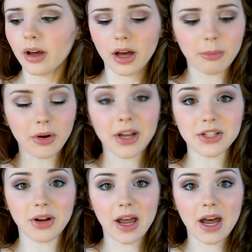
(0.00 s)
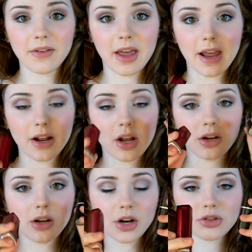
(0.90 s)
Okay, so I have a
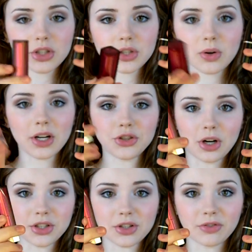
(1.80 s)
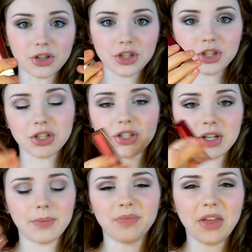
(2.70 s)
non-drugstore and a drugstore version, just to,